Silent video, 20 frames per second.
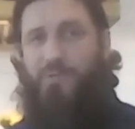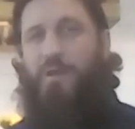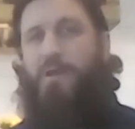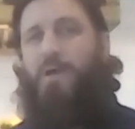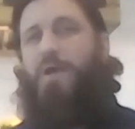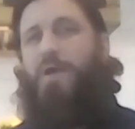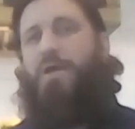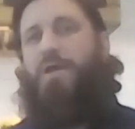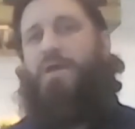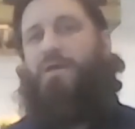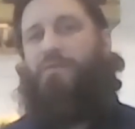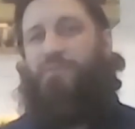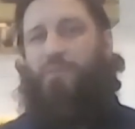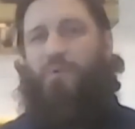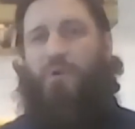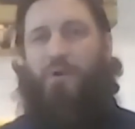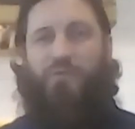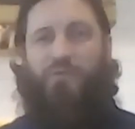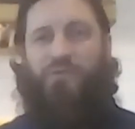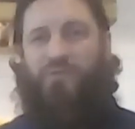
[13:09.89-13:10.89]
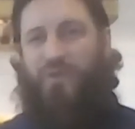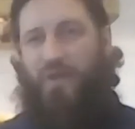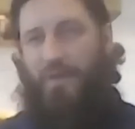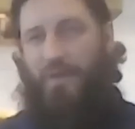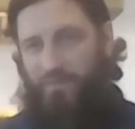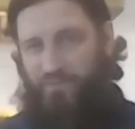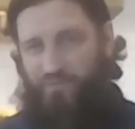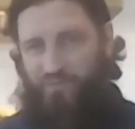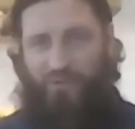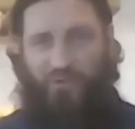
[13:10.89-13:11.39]
Mm-hmm. If you want to do
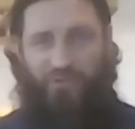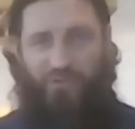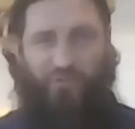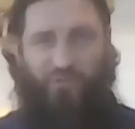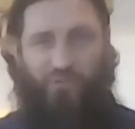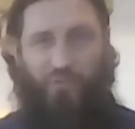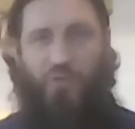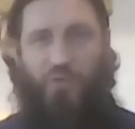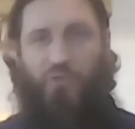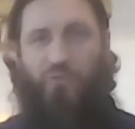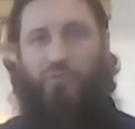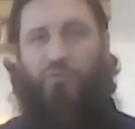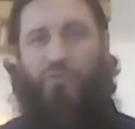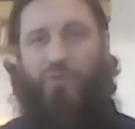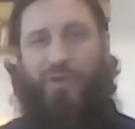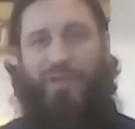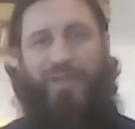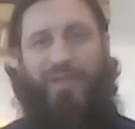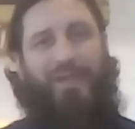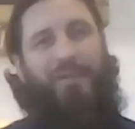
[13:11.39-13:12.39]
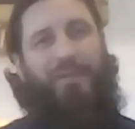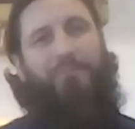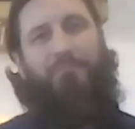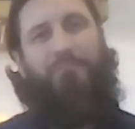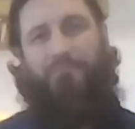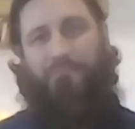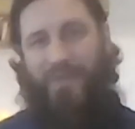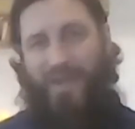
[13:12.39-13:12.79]
temperature controlled griddling,